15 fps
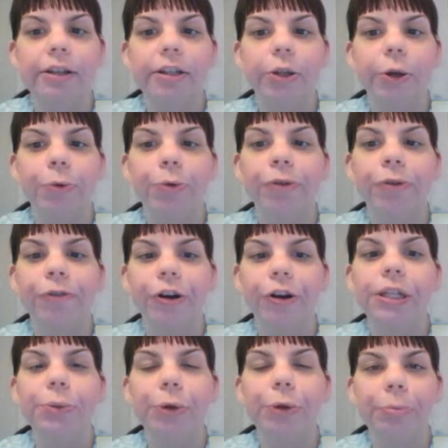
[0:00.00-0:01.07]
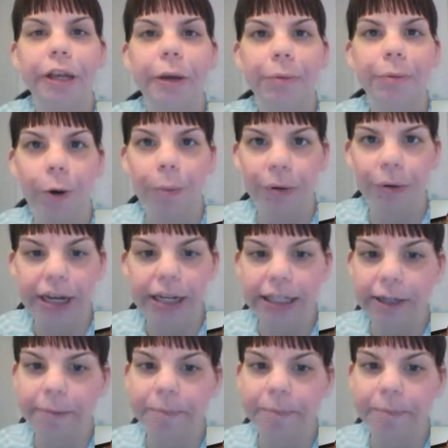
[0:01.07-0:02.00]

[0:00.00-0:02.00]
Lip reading: so referrals will be appropriate.